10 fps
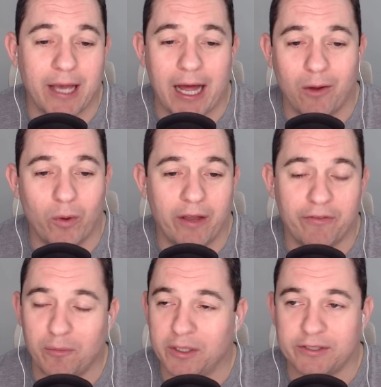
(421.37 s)
got away
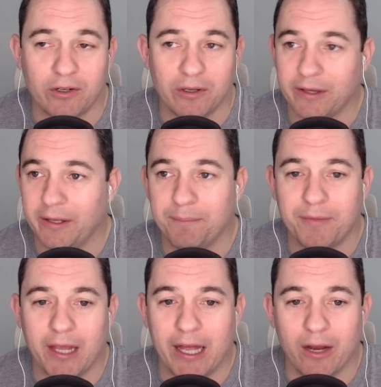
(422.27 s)
from us early
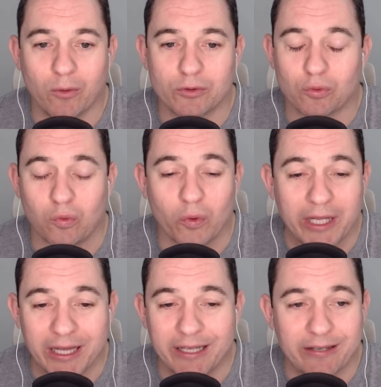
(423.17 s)
and it was
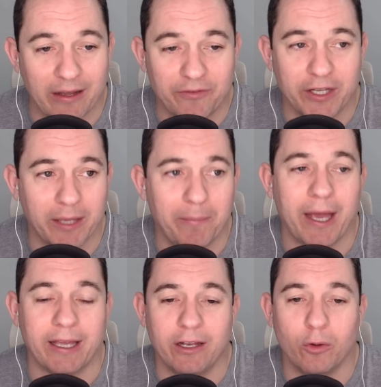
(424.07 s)
really tough to get
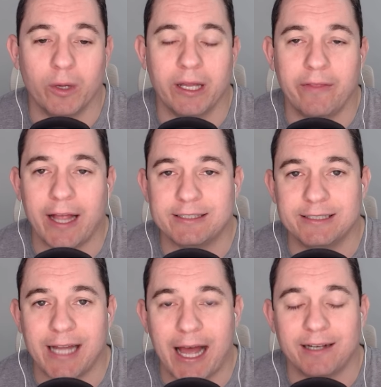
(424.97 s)
back into it. That's
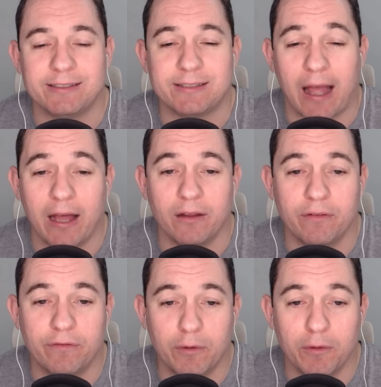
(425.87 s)
not a style of
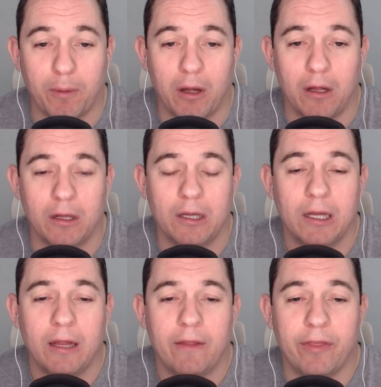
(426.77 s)
football
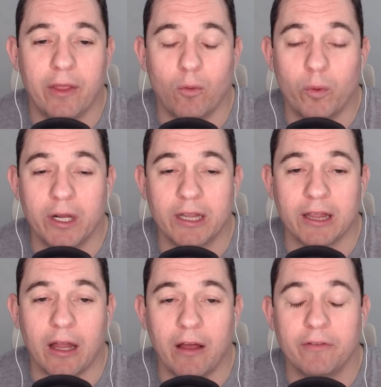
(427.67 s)
that we
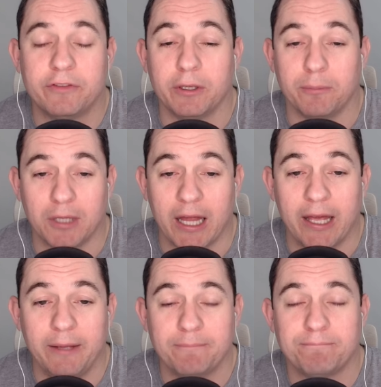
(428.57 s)
love to
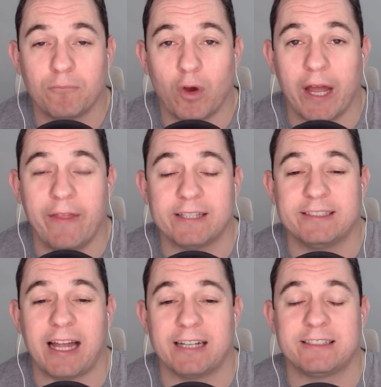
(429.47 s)
play, right? That's
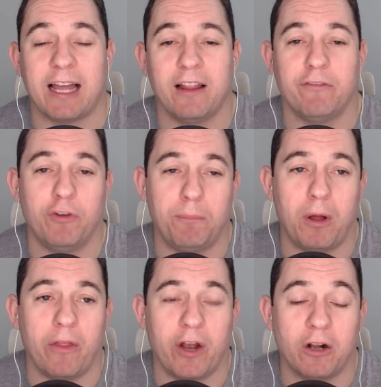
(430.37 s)
not a style of
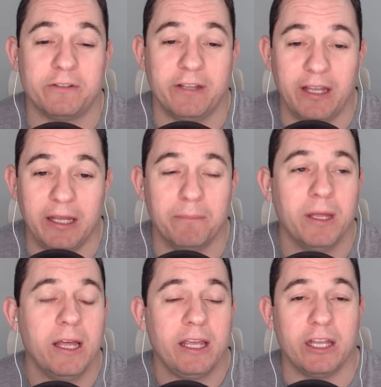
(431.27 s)
football that our team
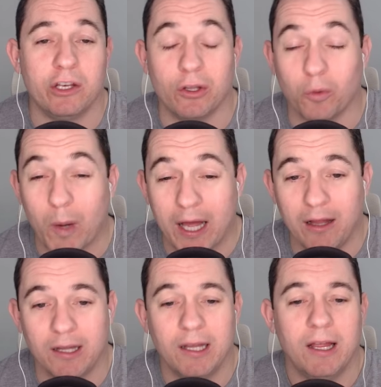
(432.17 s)
can do
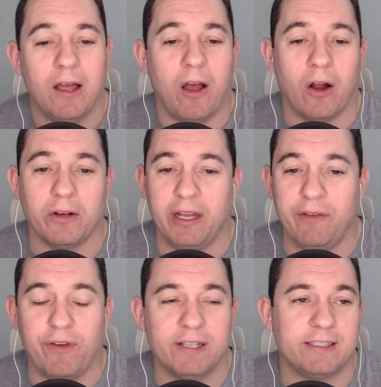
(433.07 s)
well. Our
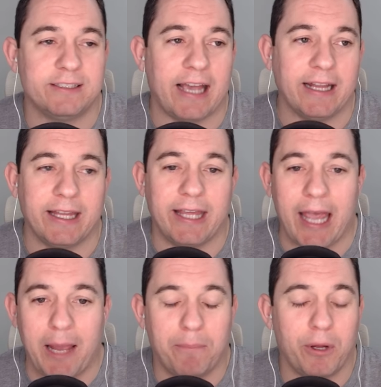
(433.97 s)
defense has had the
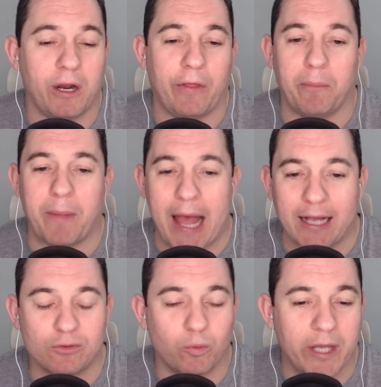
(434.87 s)
game put on their
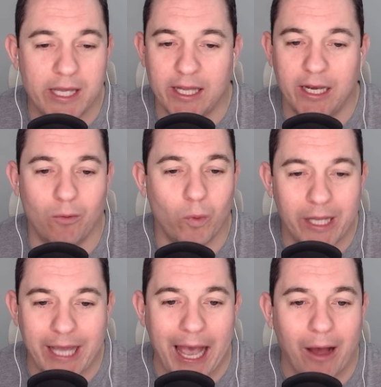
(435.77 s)
backs week in and
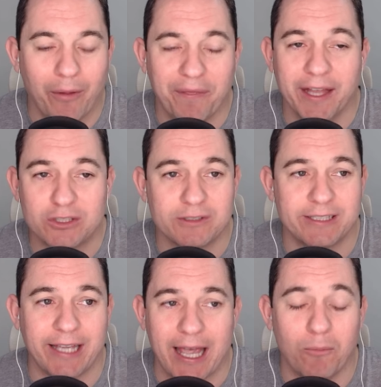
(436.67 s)
week out, and this was
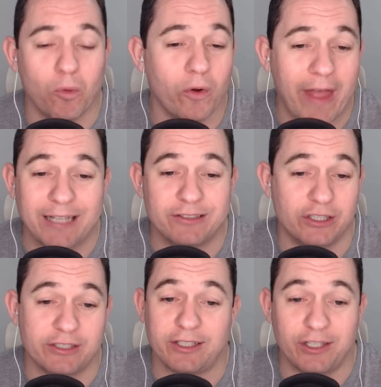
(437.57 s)
a game where that
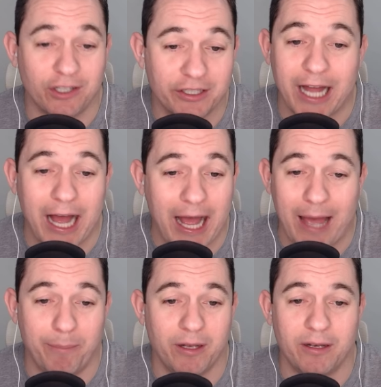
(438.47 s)
just could not
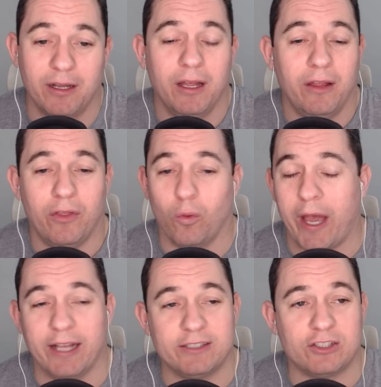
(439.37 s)
happen. The
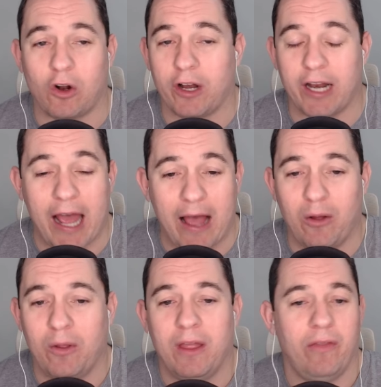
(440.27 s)
way it started
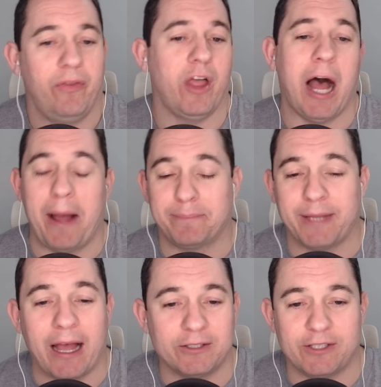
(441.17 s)
out, the
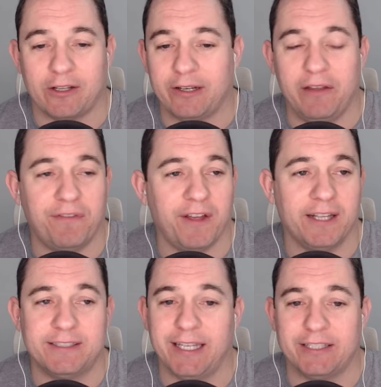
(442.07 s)
opt-outs on
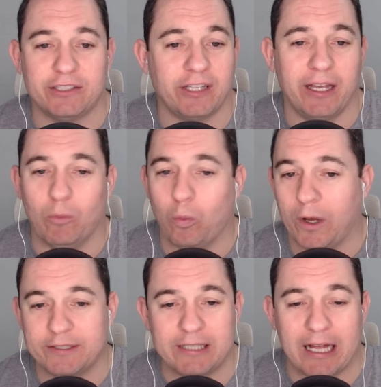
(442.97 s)
defense, it
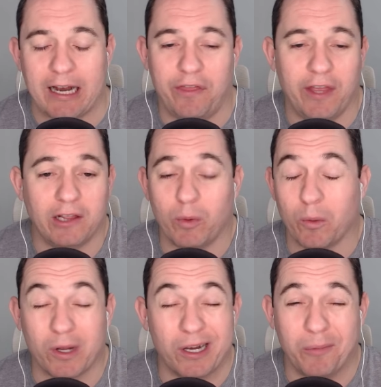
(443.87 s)
was not a thing that we
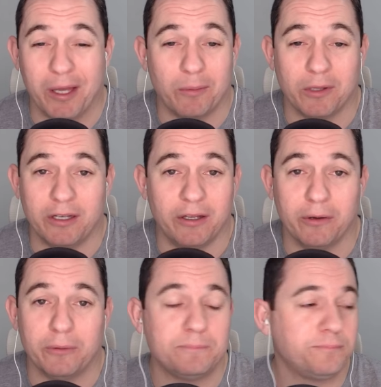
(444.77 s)
were going to be able to do.